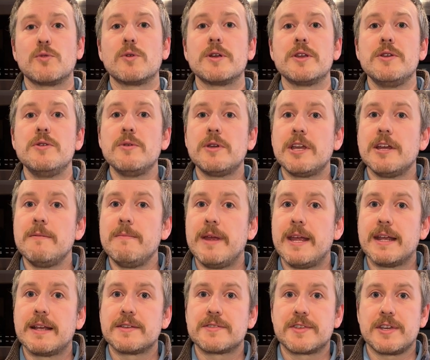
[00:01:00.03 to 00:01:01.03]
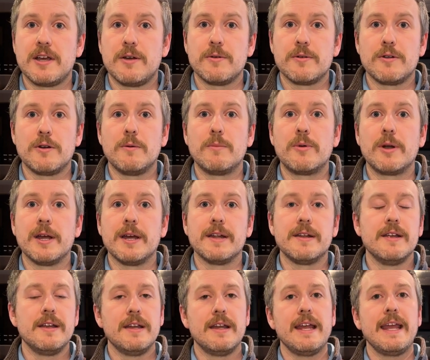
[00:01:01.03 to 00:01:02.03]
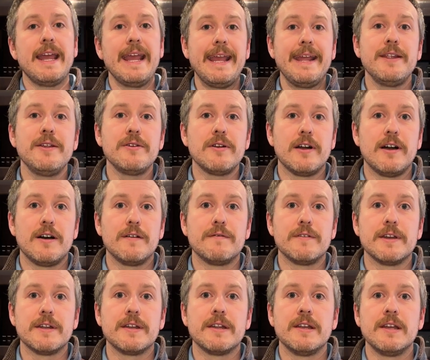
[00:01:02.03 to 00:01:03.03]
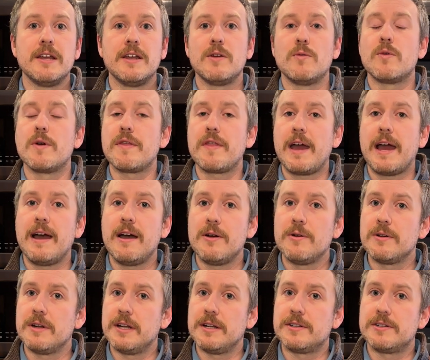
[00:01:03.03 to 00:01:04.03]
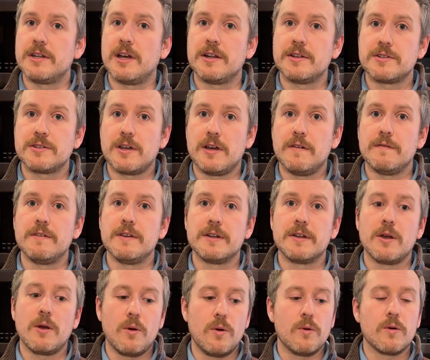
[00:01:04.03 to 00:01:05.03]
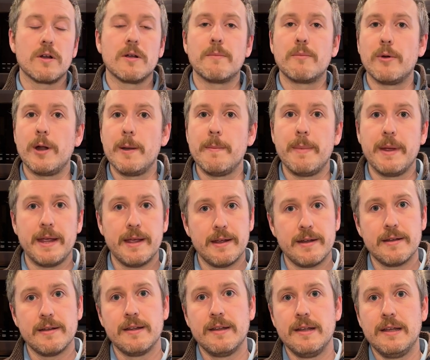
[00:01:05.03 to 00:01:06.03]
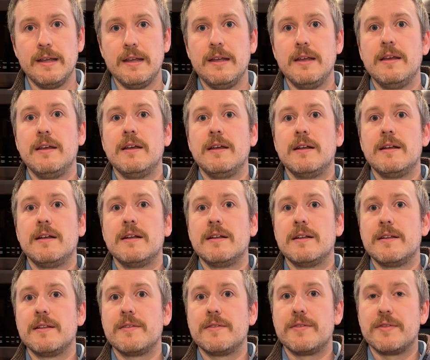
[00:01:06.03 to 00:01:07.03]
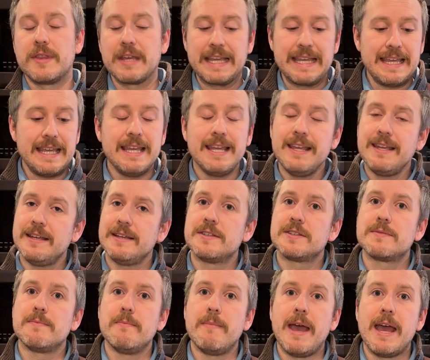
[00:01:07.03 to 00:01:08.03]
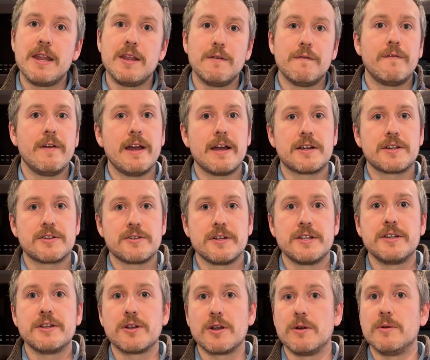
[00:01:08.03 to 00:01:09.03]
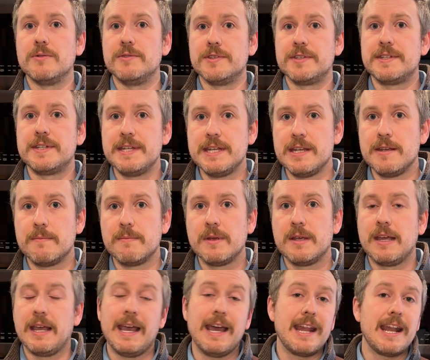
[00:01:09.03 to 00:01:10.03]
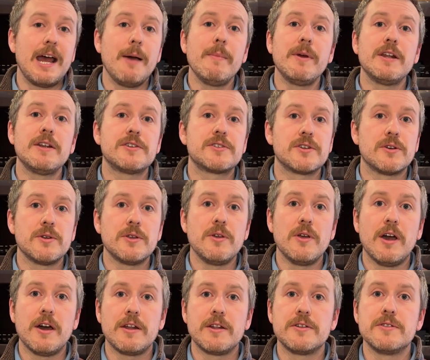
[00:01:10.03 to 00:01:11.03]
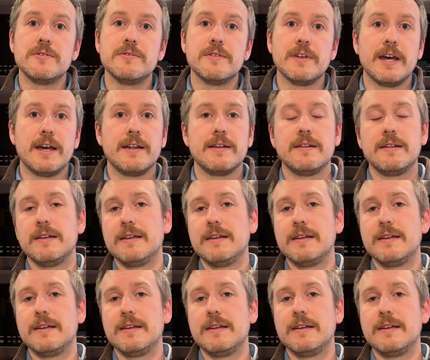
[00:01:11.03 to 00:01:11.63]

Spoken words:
where you can make sourdough bread in your oven without a Dutch oven or a bread pan. The key is manufacturing your own steam, and I'm going to show you how to do that.